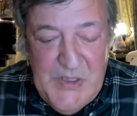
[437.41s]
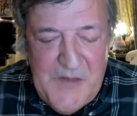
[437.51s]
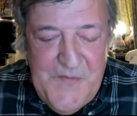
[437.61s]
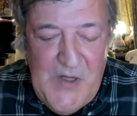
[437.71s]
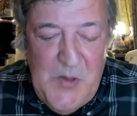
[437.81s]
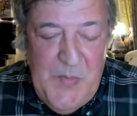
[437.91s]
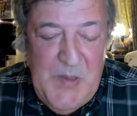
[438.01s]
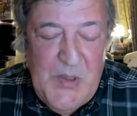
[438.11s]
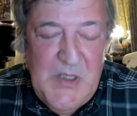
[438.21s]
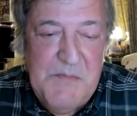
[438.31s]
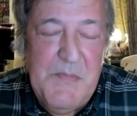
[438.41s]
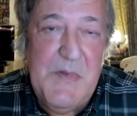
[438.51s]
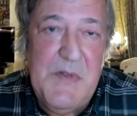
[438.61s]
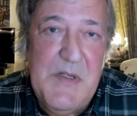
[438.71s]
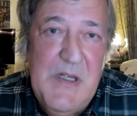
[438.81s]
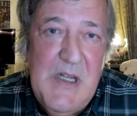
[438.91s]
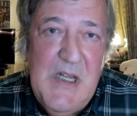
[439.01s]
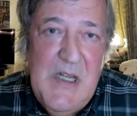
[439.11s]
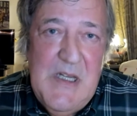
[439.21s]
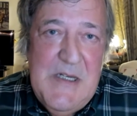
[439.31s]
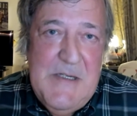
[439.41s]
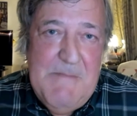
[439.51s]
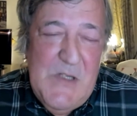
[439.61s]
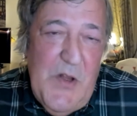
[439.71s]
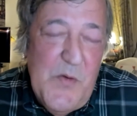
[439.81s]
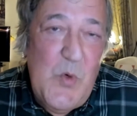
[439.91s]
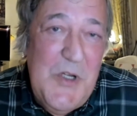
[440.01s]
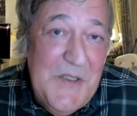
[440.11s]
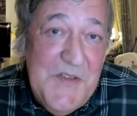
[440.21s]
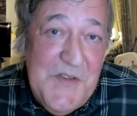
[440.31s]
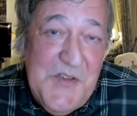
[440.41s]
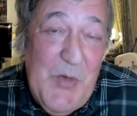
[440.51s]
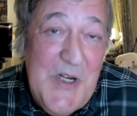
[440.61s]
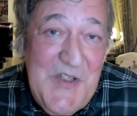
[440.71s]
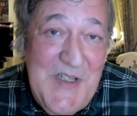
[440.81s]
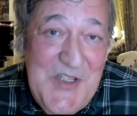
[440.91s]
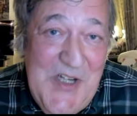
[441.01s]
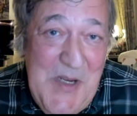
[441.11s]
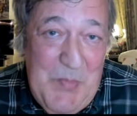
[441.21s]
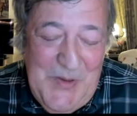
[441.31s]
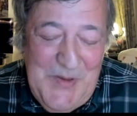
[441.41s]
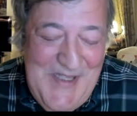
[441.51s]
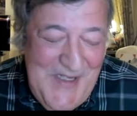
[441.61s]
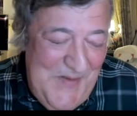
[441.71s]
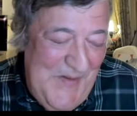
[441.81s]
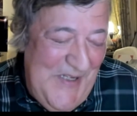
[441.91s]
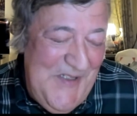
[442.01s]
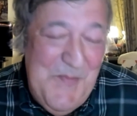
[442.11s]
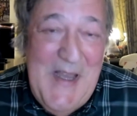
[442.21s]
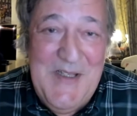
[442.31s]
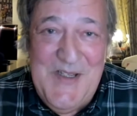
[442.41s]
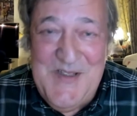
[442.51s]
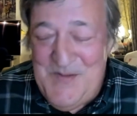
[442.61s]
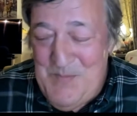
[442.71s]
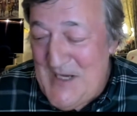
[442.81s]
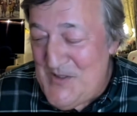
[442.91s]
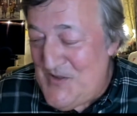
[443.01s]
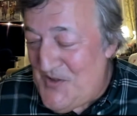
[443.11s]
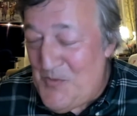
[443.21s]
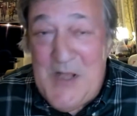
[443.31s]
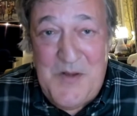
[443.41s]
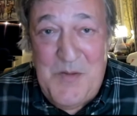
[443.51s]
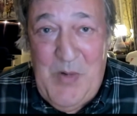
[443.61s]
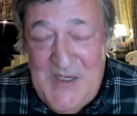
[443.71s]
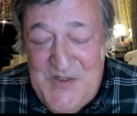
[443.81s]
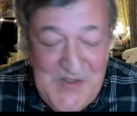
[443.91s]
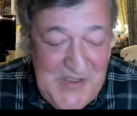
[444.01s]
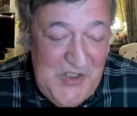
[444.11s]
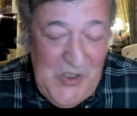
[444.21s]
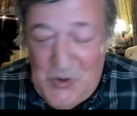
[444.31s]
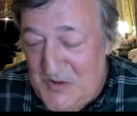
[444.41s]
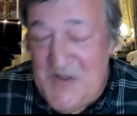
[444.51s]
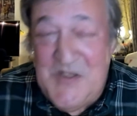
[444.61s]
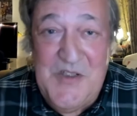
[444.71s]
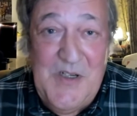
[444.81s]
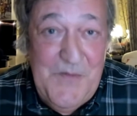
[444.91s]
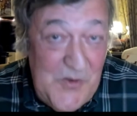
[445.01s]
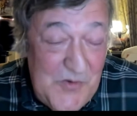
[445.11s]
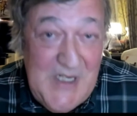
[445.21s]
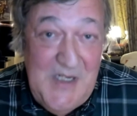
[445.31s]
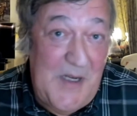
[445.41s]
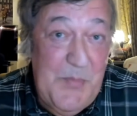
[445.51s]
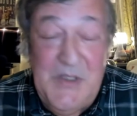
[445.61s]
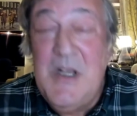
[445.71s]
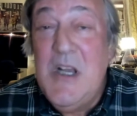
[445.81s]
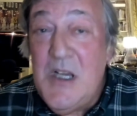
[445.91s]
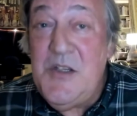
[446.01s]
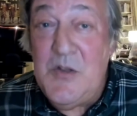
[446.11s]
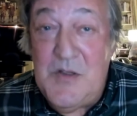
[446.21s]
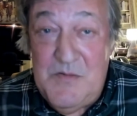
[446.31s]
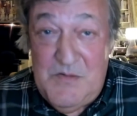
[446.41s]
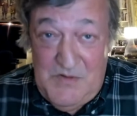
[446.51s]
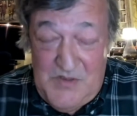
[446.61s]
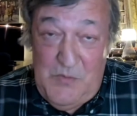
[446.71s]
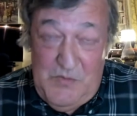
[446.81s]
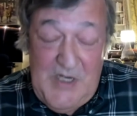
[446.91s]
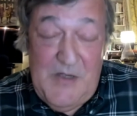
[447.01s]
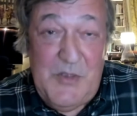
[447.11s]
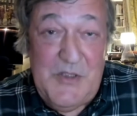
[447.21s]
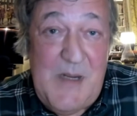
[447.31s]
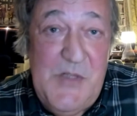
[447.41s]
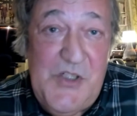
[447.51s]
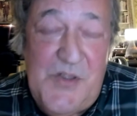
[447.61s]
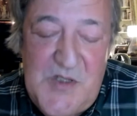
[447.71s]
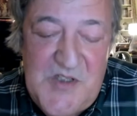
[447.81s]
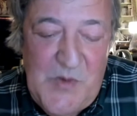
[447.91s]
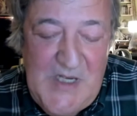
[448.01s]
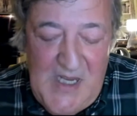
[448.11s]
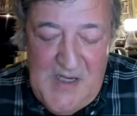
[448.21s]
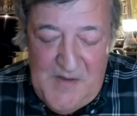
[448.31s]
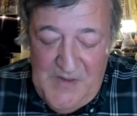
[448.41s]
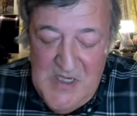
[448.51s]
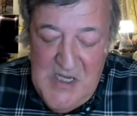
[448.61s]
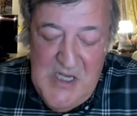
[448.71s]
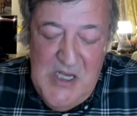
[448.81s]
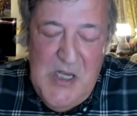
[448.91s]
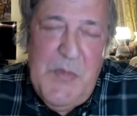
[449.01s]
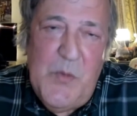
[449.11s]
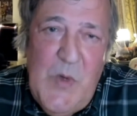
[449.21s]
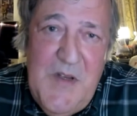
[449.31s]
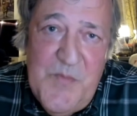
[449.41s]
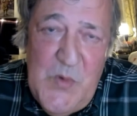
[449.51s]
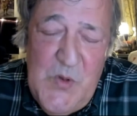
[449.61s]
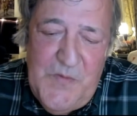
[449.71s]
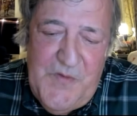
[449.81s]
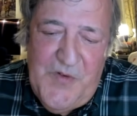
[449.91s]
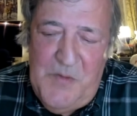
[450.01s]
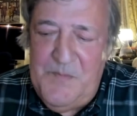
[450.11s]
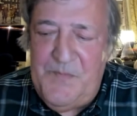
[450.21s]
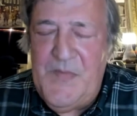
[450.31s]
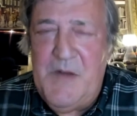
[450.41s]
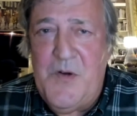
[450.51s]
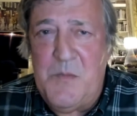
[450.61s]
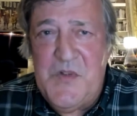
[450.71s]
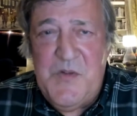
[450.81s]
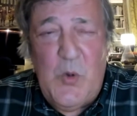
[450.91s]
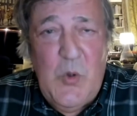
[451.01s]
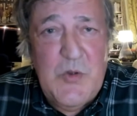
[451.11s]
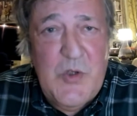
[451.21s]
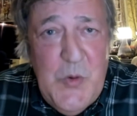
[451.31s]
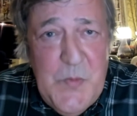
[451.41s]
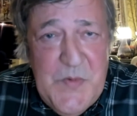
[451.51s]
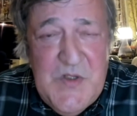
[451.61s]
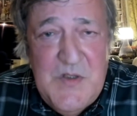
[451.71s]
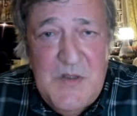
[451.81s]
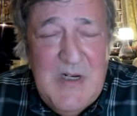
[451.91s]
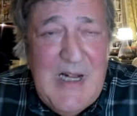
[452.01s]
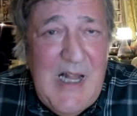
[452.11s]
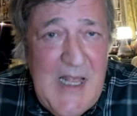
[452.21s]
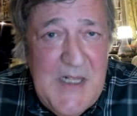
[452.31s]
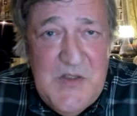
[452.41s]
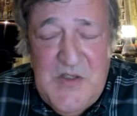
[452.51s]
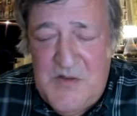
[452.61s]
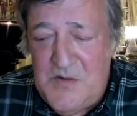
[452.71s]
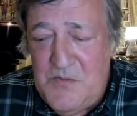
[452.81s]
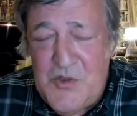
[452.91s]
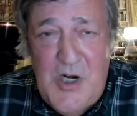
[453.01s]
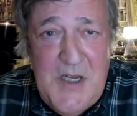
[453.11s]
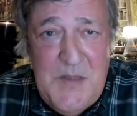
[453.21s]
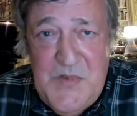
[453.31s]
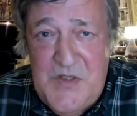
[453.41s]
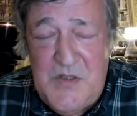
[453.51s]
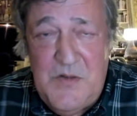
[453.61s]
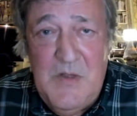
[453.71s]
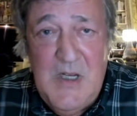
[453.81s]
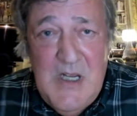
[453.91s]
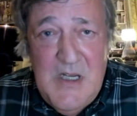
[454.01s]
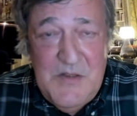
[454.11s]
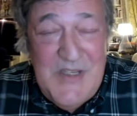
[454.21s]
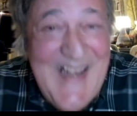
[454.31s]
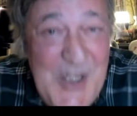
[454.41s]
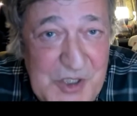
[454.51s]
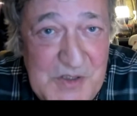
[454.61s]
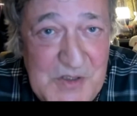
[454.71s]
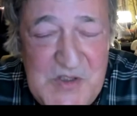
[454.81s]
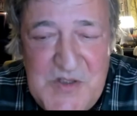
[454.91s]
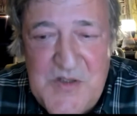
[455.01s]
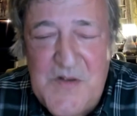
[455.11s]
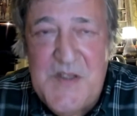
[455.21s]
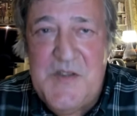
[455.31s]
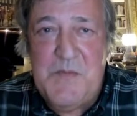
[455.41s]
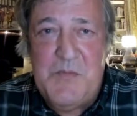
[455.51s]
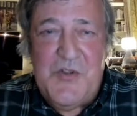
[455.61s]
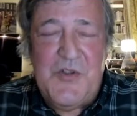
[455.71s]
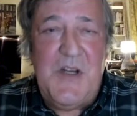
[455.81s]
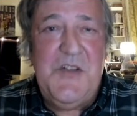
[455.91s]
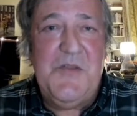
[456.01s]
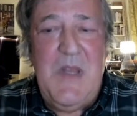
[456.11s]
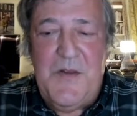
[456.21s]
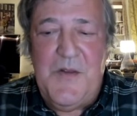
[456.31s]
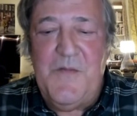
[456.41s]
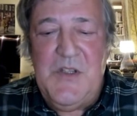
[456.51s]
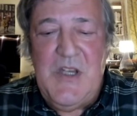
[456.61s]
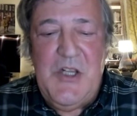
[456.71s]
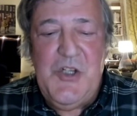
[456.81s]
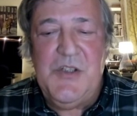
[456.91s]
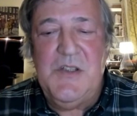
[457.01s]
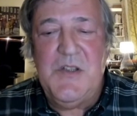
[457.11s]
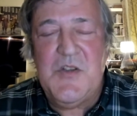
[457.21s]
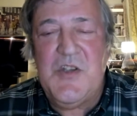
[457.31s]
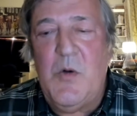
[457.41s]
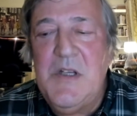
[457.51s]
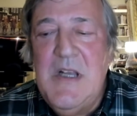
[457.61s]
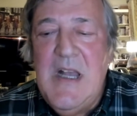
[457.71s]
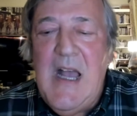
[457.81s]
But our fellow people are, the world is surprisingly stable. There's magnets around the place, and there's gold and there's stuff, and you dig it up, and you can do terrible damage to it, as we have. But we have moved from small groups to clans to tribes to nations to this strange myth of a nation and so on.